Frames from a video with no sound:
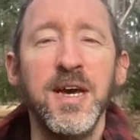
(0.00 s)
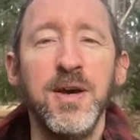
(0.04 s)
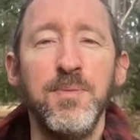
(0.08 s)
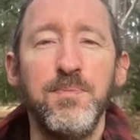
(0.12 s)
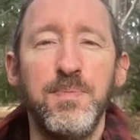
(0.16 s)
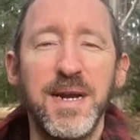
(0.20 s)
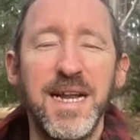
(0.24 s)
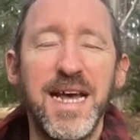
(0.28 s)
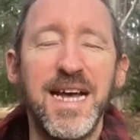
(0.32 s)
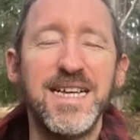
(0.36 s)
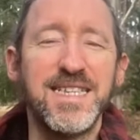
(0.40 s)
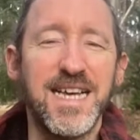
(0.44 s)

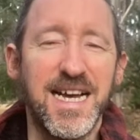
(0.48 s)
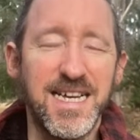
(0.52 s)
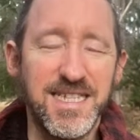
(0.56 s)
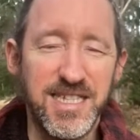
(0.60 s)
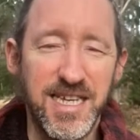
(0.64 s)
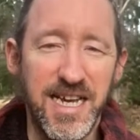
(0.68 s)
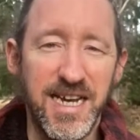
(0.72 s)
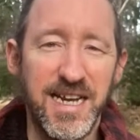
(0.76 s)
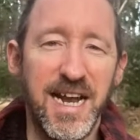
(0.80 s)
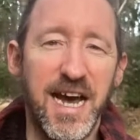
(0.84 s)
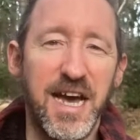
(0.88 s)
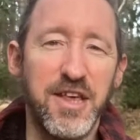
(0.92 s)
But as I
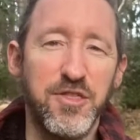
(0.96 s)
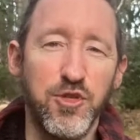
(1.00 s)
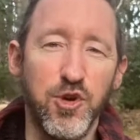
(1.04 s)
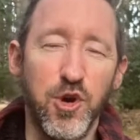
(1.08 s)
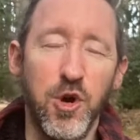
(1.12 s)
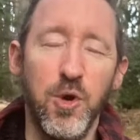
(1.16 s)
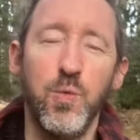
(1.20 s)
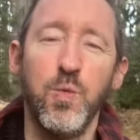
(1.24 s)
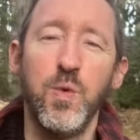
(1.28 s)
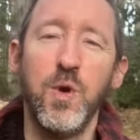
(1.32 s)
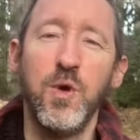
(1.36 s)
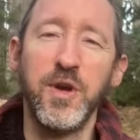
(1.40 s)
said, I
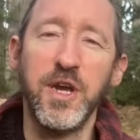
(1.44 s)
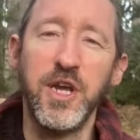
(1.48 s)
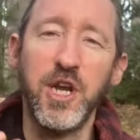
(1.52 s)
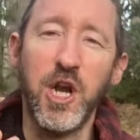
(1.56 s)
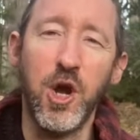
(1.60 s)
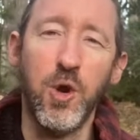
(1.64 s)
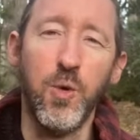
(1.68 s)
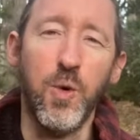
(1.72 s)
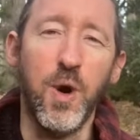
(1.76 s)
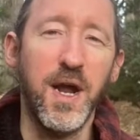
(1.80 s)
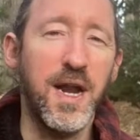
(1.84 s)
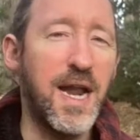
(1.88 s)
thought, well, you
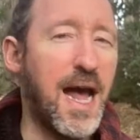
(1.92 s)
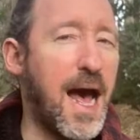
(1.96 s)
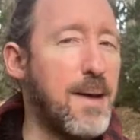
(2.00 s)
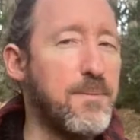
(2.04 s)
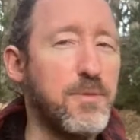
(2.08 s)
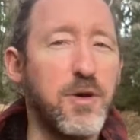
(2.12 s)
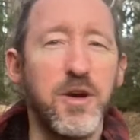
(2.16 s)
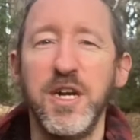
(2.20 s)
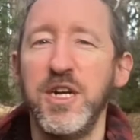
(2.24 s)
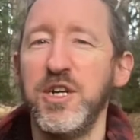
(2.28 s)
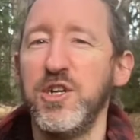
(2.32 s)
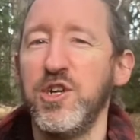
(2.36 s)
know what? I'm
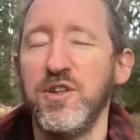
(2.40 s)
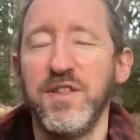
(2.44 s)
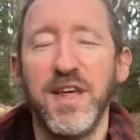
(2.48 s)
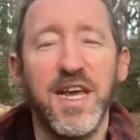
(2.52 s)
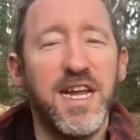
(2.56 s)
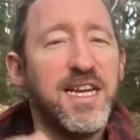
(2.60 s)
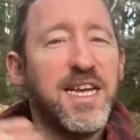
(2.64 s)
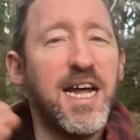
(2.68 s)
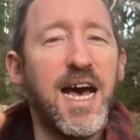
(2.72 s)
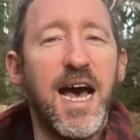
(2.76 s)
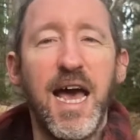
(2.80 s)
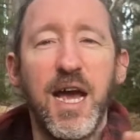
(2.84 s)
going to do the
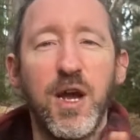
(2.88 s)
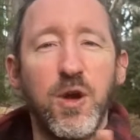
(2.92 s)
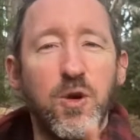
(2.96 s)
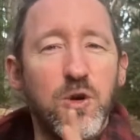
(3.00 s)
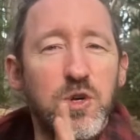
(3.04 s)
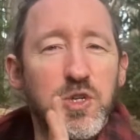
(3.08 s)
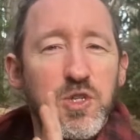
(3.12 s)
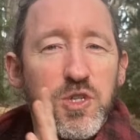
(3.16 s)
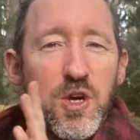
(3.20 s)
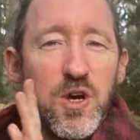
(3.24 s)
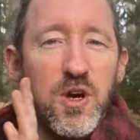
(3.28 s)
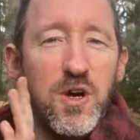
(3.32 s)
entire
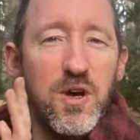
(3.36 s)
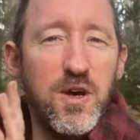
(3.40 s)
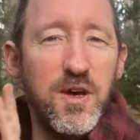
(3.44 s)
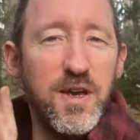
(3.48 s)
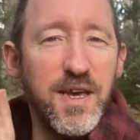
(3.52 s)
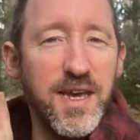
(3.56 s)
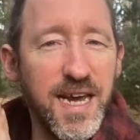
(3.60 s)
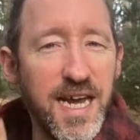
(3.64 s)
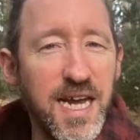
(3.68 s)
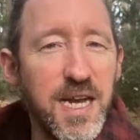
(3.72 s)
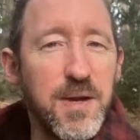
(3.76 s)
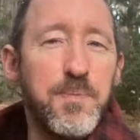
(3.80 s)
course
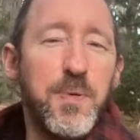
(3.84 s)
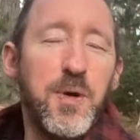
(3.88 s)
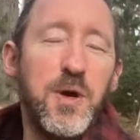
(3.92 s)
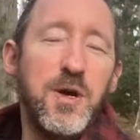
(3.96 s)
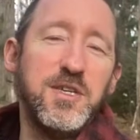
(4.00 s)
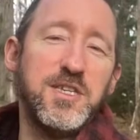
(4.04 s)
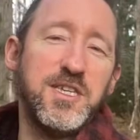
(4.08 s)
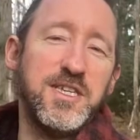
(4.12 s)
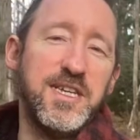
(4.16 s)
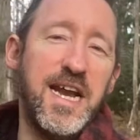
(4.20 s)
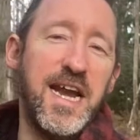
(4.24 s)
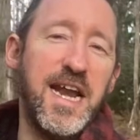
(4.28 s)
in
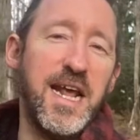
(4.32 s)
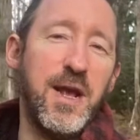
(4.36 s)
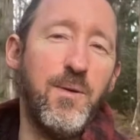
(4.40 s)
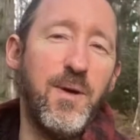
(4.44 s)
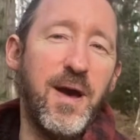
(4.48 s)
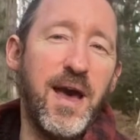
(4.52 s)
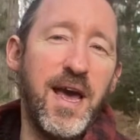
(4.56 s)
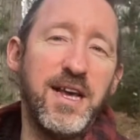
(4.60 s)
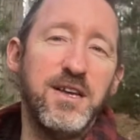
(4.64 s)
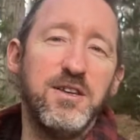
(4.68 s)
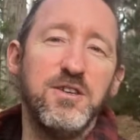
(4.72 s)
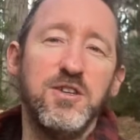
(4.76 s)
person
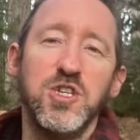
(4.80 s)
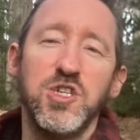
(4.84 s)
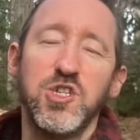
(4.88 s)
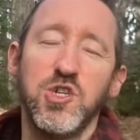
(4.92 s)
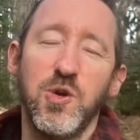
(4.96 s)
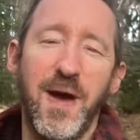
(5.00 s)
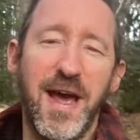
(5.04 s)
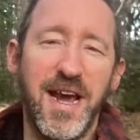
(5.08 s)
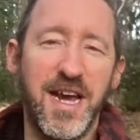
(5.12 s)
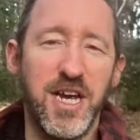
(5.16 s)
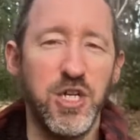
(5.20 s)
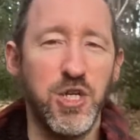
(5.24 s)
anyway,
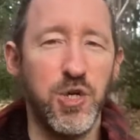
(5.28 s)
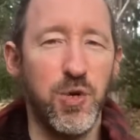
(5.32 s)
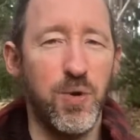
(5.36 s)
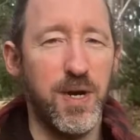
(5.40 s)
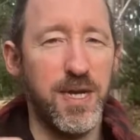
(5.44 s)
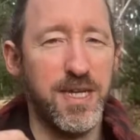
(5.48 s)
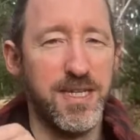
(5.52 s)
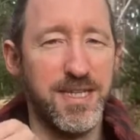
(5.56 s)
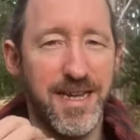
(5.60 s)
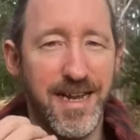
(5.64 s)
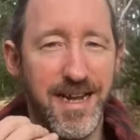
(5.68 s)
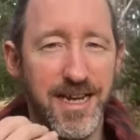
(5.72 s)
so I can do
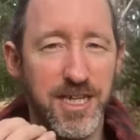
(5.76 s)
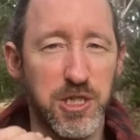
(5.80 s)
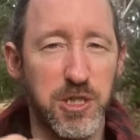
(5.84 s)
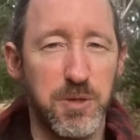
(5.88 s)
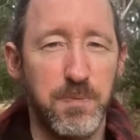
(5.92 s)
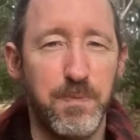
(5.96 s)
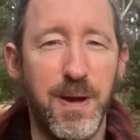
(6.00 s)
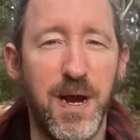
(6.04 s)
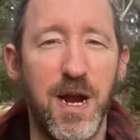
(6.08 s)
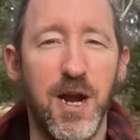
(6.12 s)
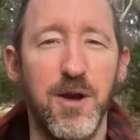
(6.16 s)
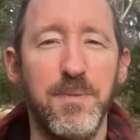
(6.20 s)
it as an
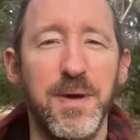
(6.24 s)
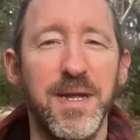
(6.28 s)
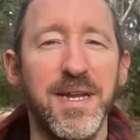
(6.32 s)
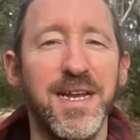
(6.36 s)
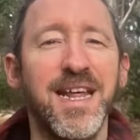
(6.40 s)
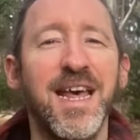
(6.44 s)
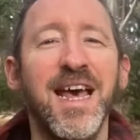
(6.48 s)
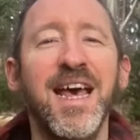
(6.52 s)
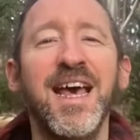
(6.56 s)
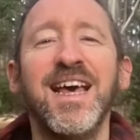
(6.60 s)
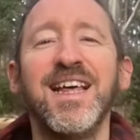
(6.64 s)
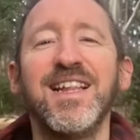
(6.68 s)
experiment.
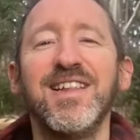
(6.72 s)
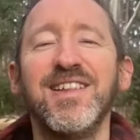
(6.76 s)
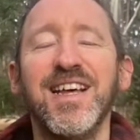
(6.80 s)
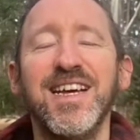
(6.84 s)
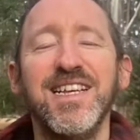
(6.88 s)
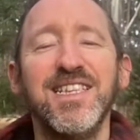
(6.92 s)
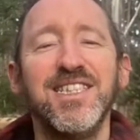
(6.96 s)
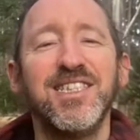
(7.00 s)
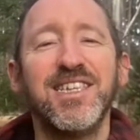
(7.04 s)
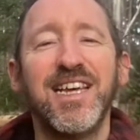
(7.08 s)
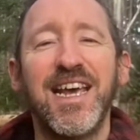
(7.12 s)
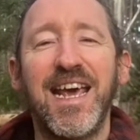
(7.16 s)

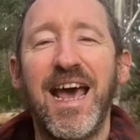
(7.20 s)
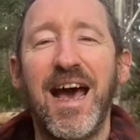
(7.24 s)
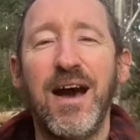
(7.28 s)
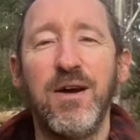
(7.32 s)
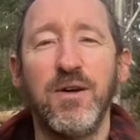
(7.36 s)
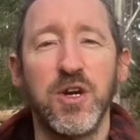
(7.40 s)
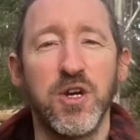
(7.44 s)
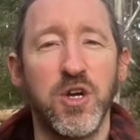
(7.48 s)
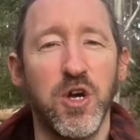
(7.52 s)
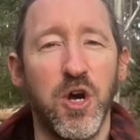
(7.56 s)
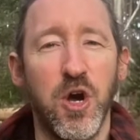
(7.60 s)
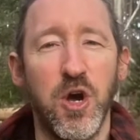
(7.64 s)
Let's see how
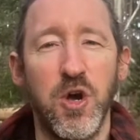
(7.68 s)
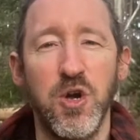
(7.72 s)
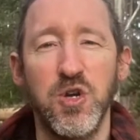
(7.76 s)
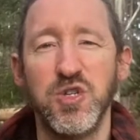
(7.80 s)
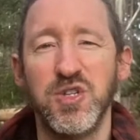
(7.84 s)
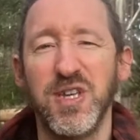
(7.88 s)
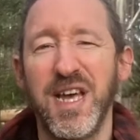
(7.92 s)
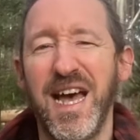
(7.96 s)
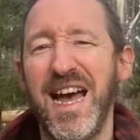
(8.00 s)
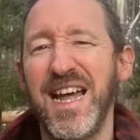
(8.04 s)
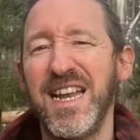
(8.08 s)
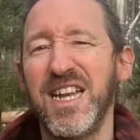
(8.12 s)
it
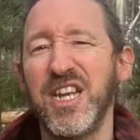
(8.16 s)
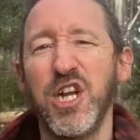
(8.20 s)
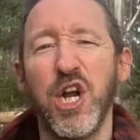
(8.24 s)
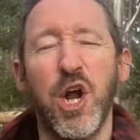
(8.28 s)
goes. And,